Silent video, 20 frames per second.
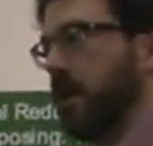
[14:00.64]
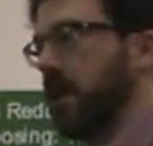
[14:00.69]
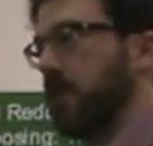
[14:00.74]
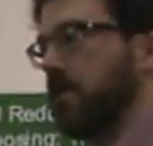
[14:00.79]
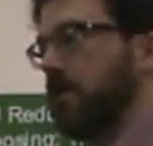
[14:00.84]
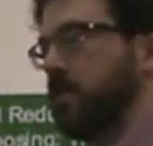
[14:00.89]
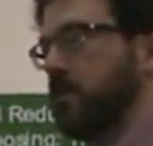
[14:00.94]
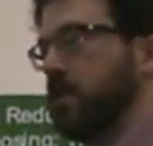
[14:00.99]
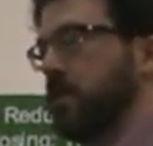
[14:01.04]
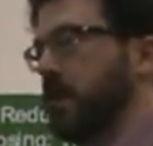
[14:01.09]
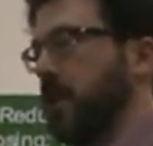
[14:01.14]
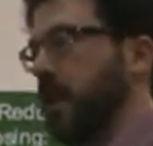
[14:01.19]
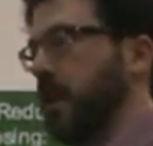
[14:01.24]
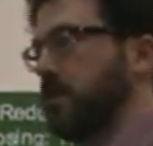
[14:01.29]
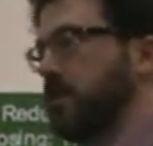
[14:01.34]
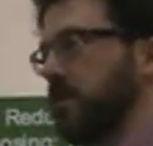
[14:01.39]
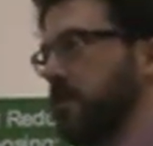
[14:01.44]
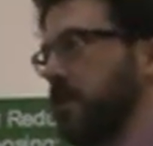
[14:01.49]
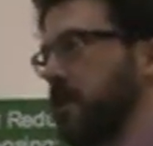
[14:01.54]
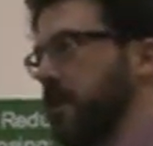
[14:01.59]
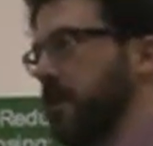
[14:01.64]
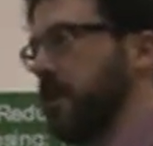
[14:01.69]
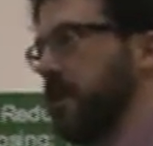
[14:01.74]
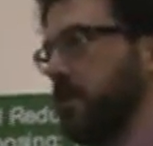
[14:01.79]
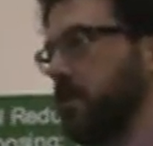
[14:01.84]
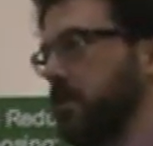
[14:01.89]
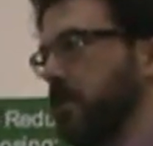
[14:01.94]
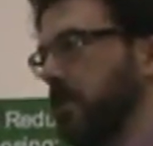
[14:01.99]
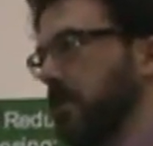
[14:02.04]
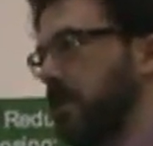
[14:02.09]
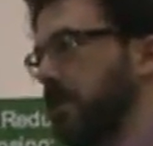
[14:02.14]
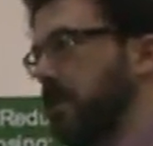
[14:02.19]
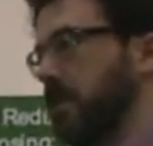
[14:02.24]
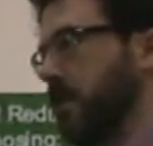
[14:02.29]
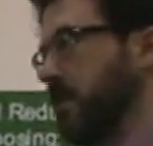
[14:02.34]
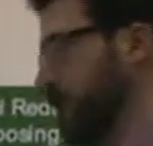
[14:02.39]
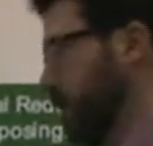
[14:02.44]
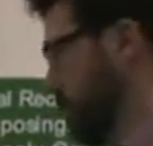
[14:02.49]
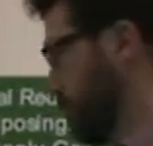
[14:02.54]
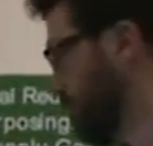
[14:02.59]
hydrogen and oxygen atoms in it.
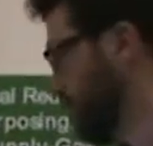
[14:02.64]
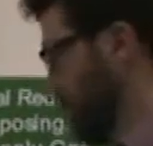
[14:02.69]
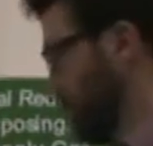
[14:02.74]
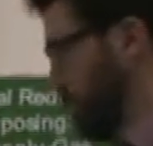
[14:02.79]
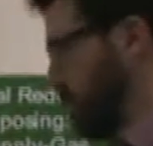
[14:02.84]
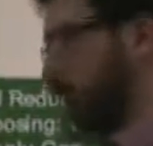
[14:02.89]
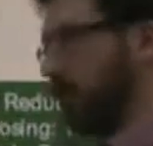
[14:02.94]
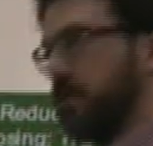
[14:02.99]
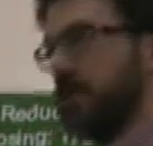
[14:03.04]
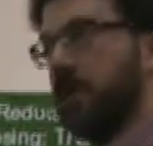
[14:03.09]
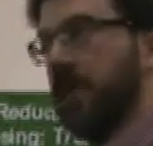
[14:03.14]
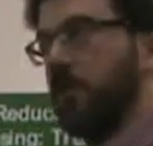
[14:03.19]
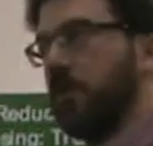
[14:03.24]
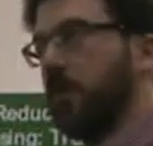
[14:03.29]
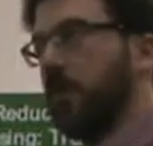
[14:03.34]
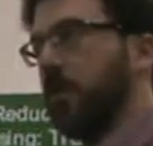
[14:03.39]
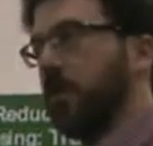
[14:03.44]
That's not